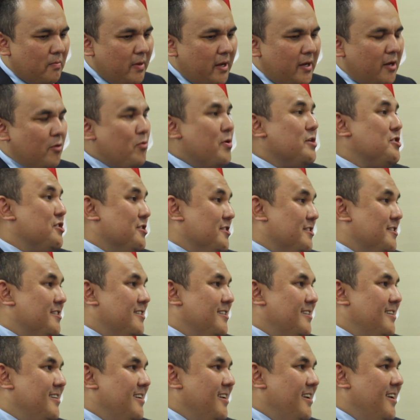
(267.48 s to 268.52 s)
questions,
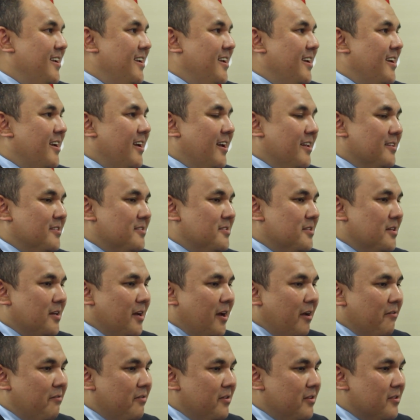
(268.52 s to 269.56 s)
and
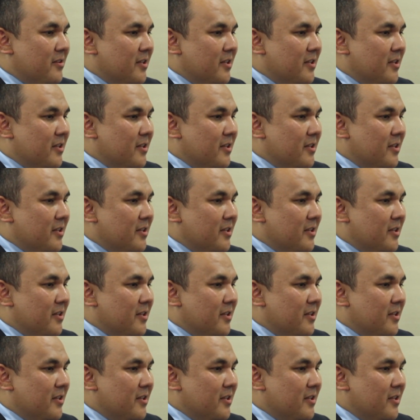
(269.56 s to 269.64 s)
I feel